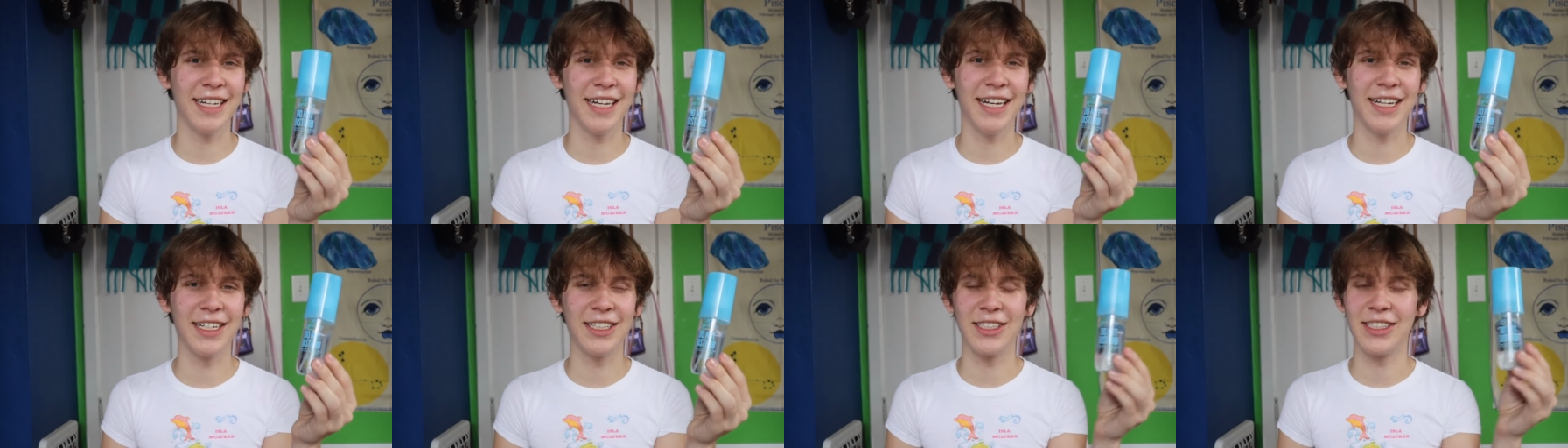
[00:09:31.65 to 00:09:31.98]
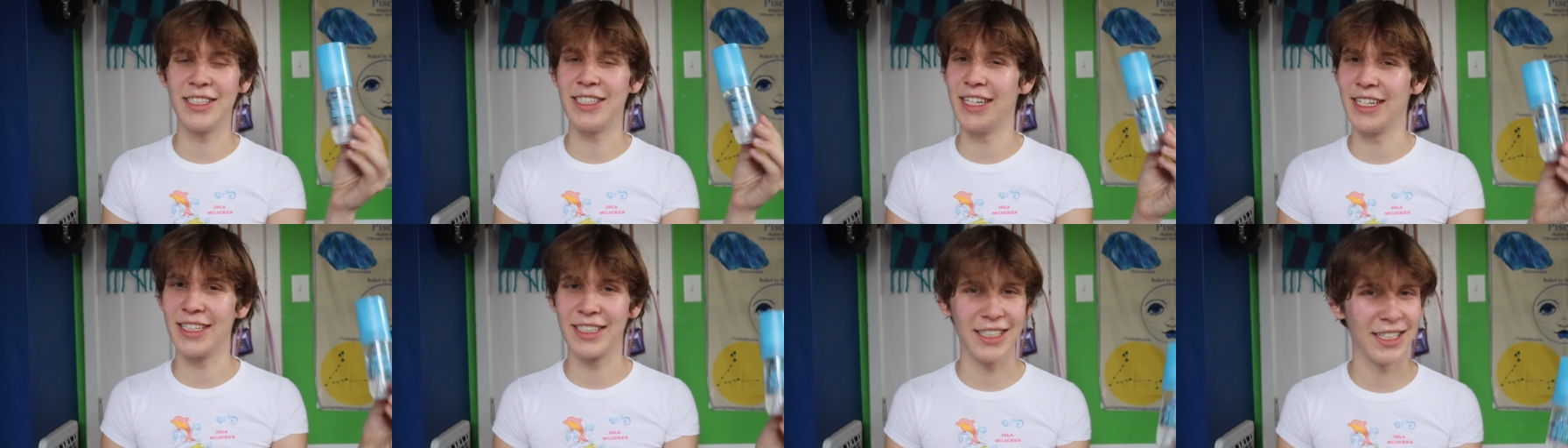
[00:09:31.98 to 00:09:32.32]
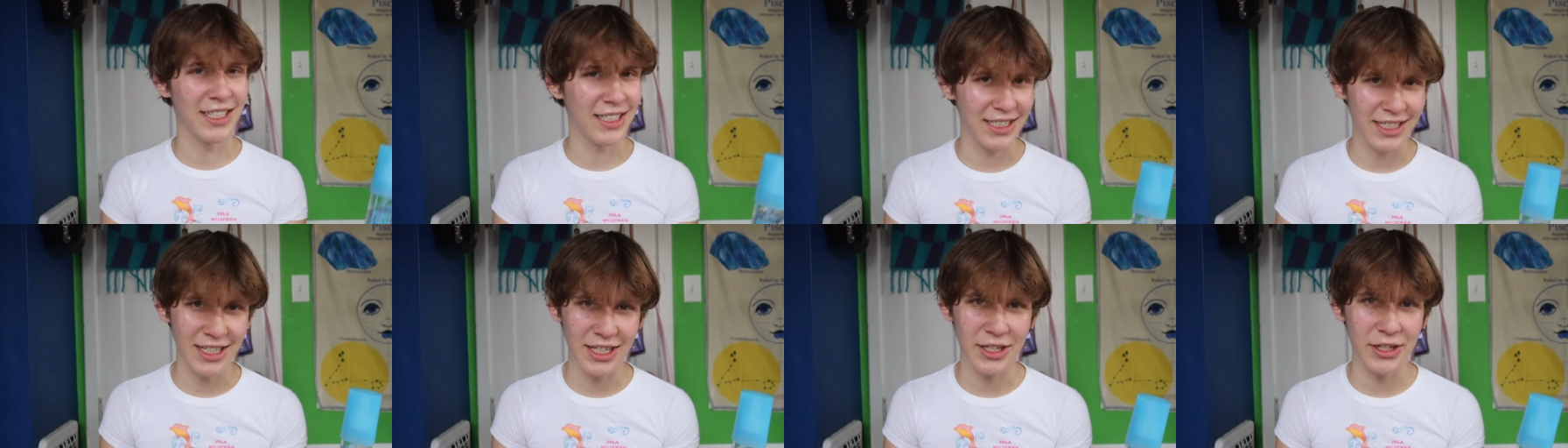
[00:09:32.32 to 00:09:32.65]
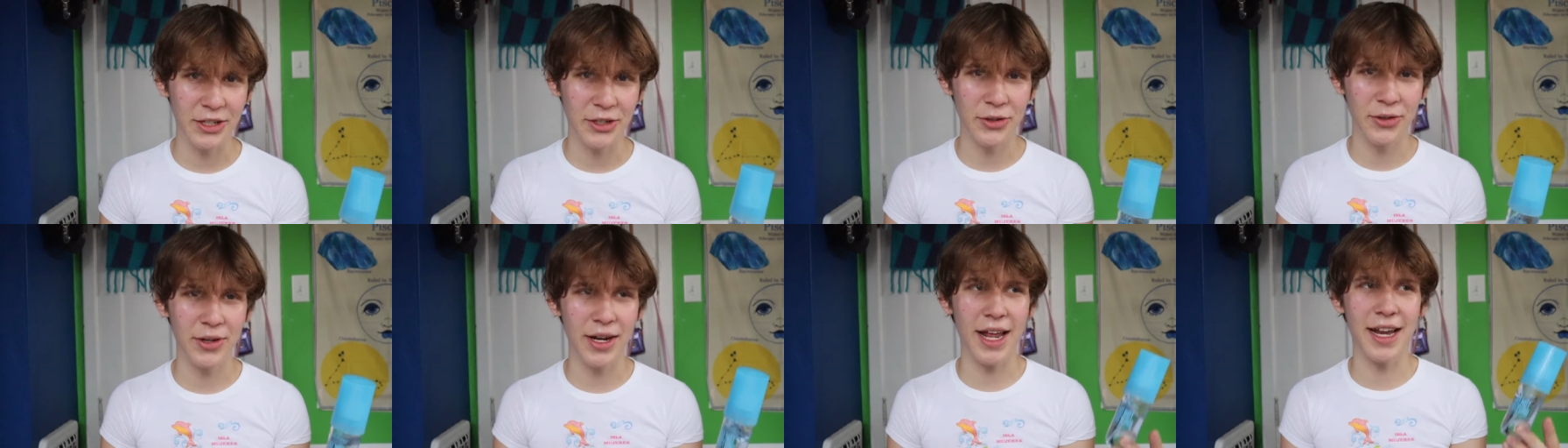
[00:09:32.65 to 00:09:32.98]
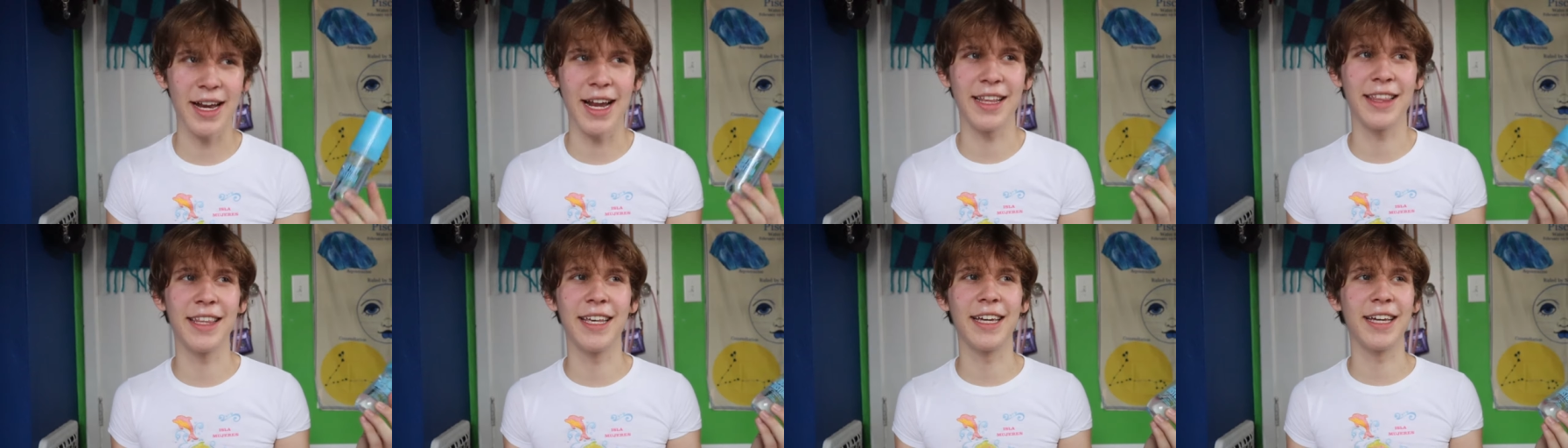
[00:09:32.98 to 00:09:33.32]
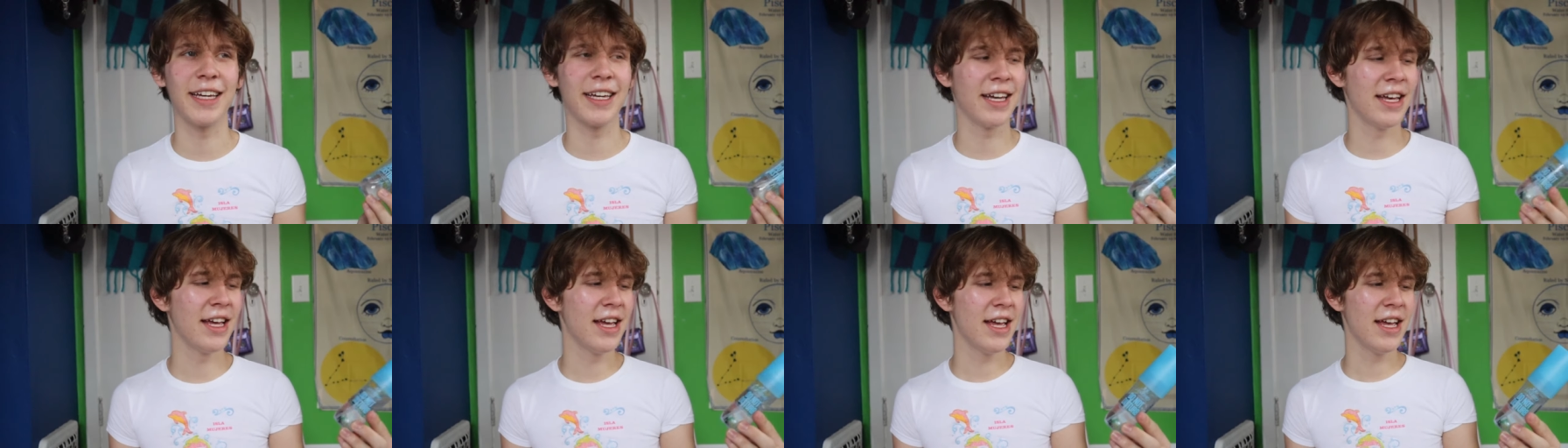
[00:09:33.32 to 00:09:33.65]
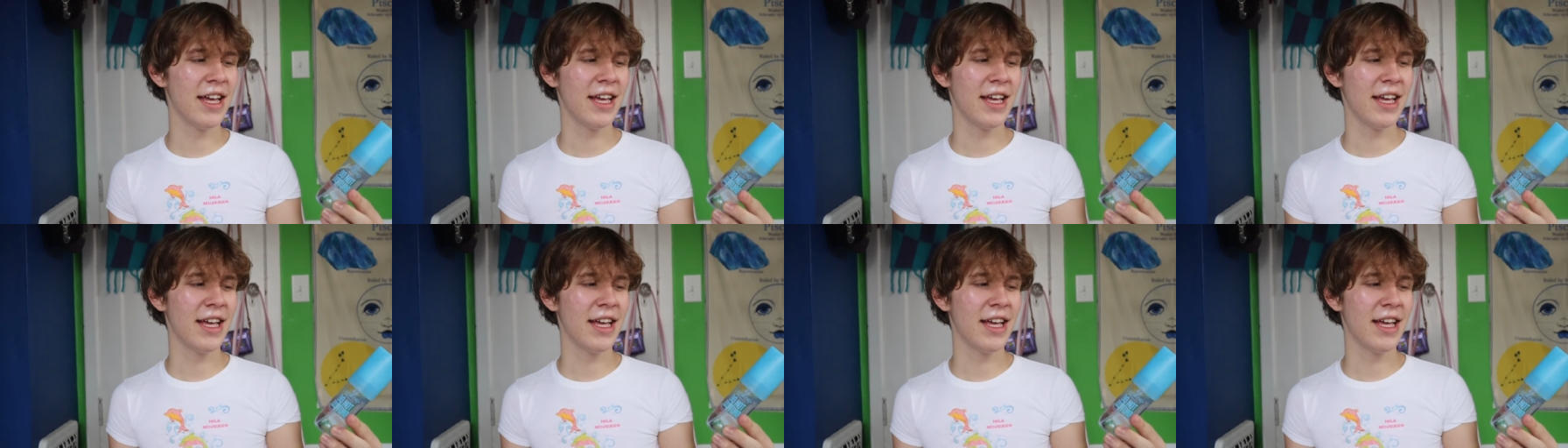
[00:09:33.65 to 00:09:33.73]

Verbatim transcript: it's discontinued and I think